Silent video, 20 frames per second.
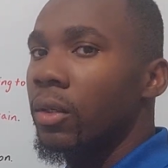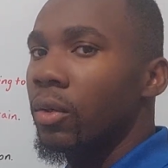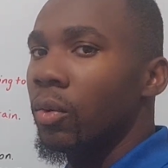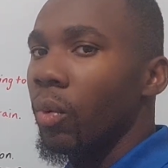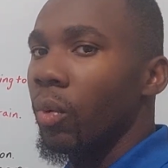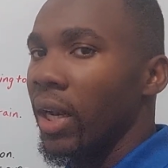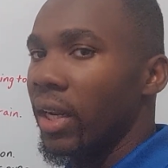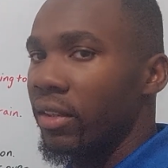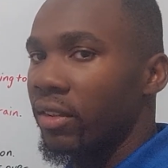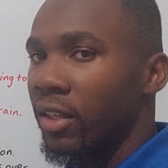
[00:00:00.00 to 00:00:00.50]

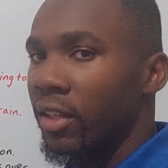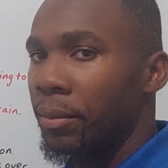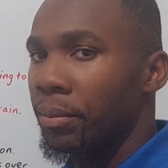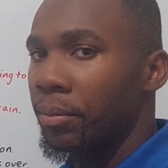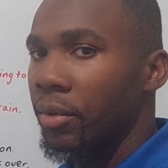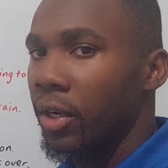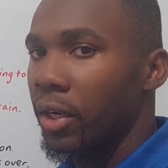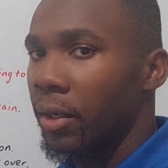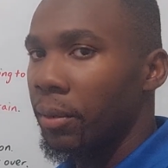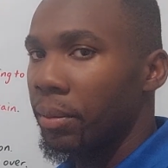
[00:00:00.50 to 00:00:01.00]
When I say
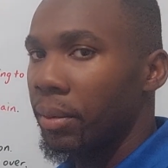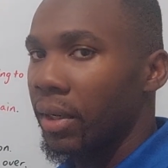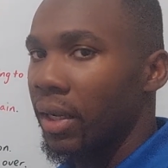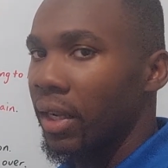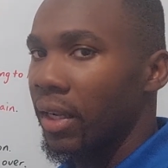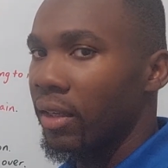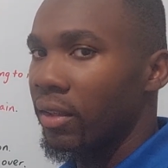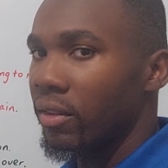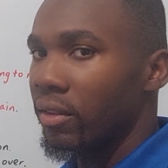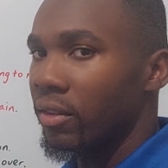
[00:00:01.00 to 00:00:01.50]
prior
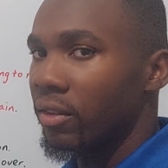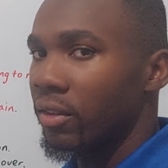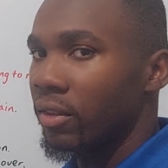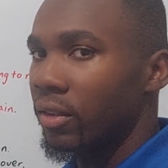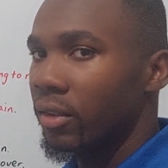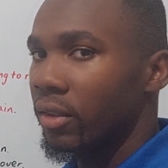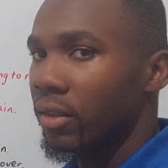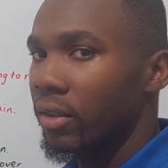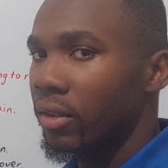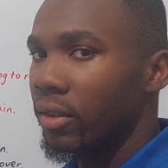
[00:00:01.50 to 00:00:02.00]
plans,
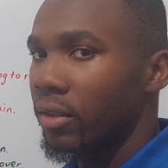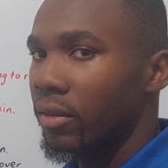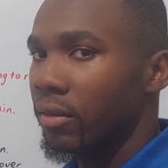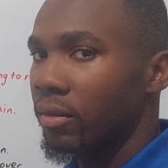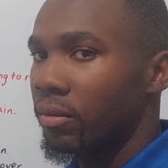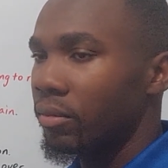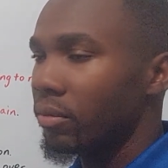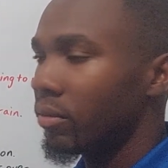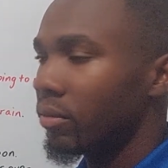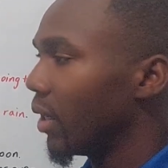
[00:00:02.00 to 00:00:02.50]

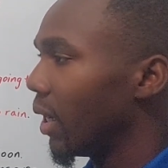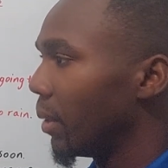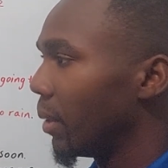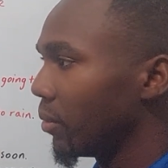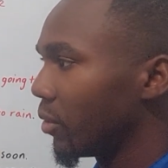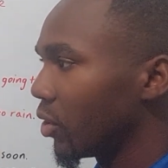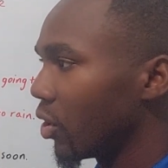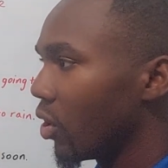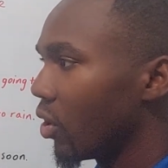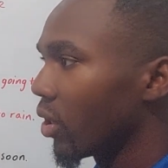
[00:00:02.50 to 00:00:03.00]

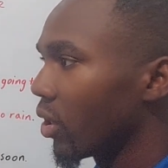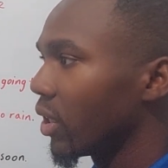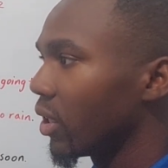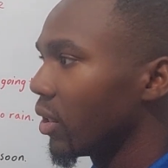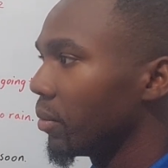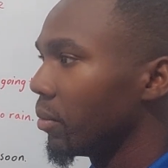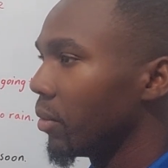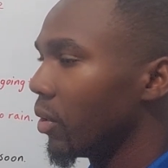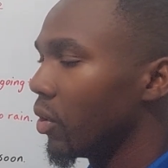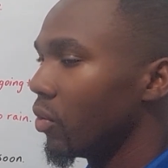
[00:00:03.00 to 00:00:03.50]
I'm talking
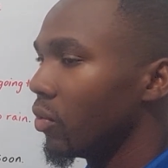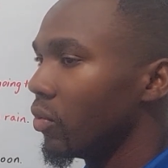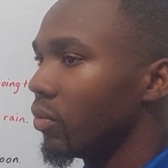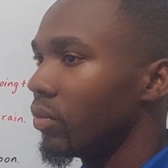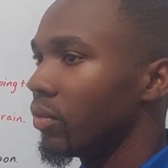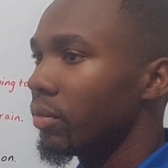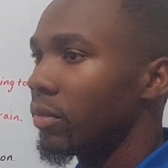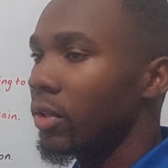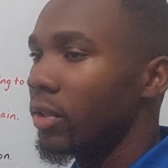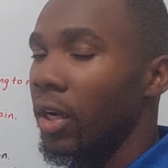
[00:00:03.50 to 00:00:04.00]
about
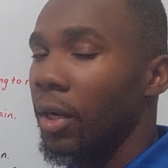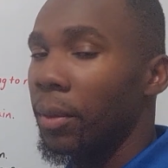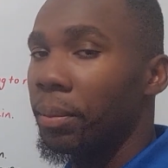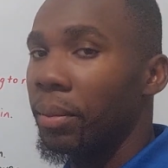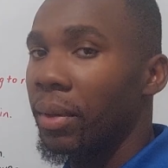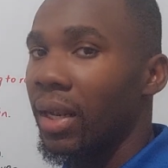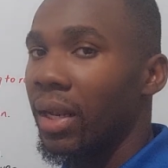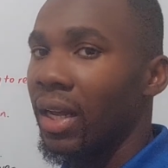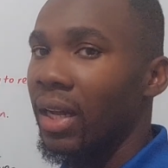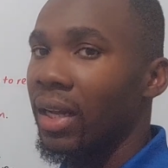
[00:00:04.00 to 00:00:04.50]
a
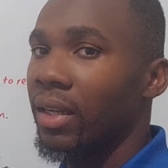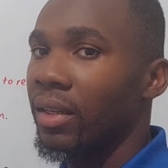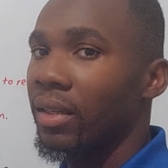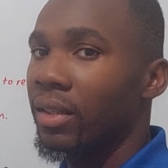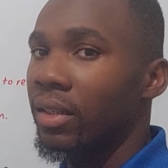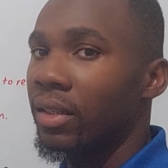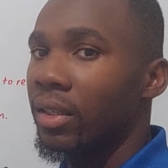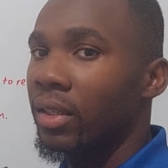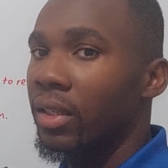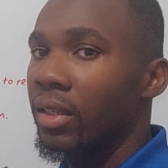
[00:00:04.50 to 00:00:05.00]
plan
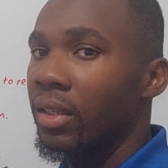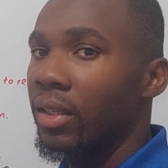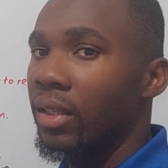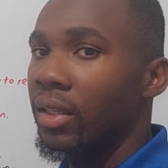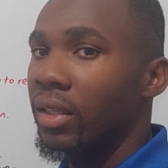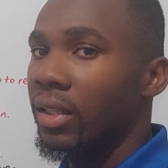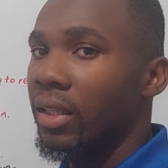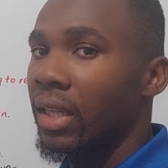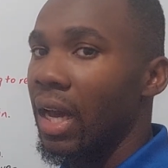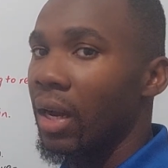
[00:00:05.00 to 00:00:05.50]

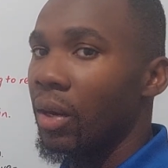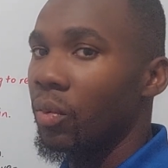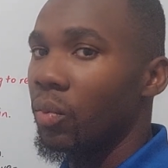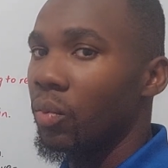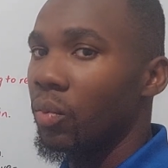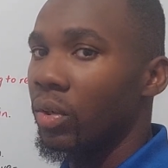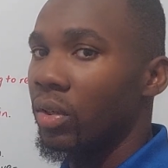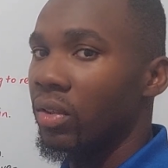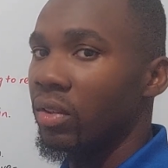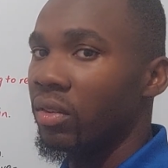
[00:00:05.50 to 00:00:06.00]
that
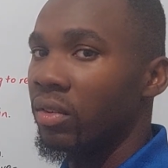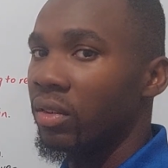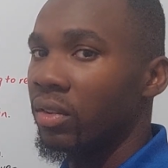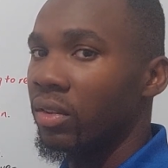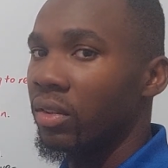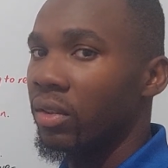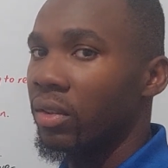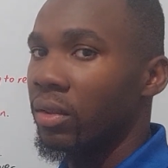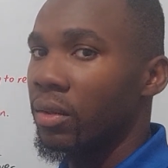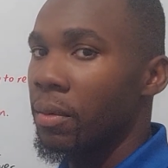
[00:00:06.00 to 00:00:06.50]
was
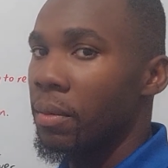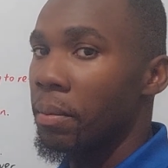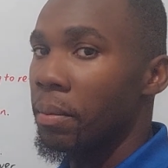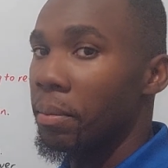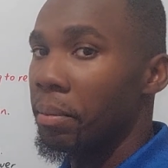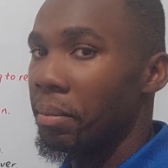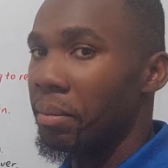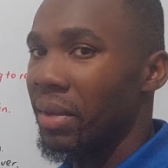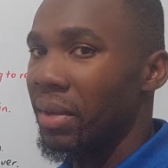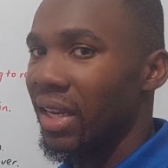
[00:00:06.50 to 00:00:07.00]

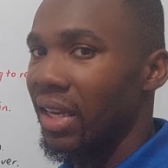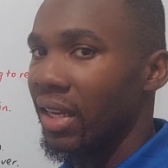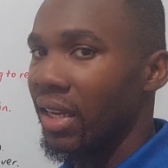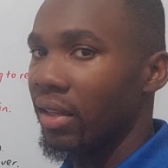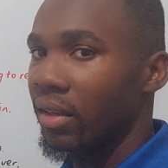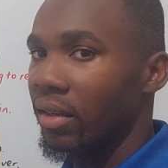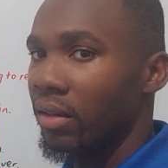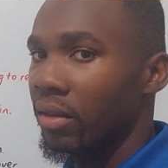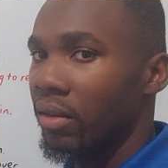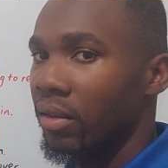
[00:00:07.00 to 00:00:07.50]

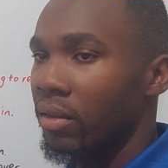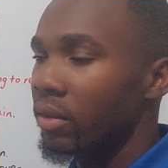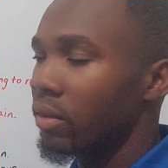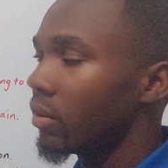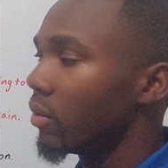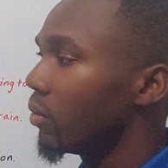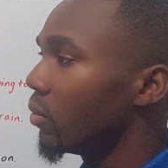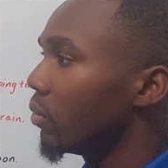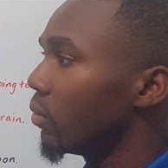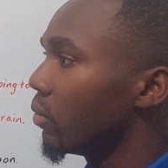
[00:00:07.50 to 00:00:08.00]
made
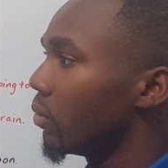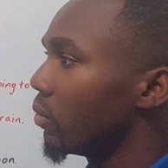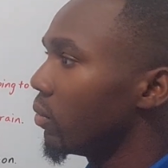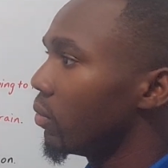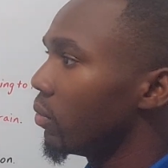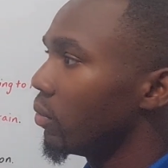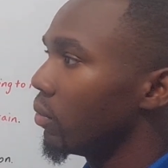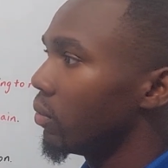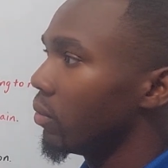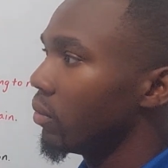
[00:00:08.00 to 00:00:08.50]

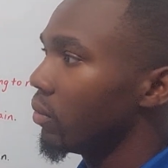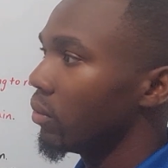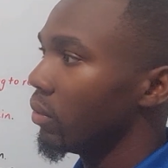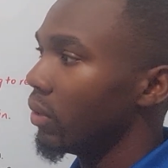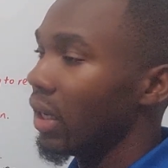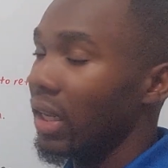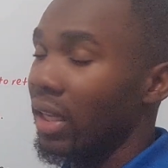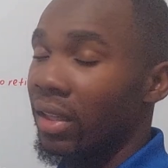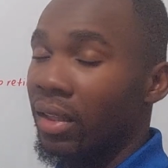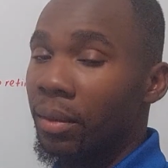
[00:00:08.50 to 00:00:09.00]

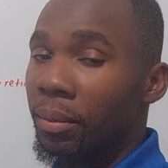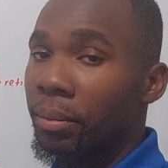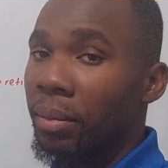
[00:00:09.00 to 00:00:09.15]
in the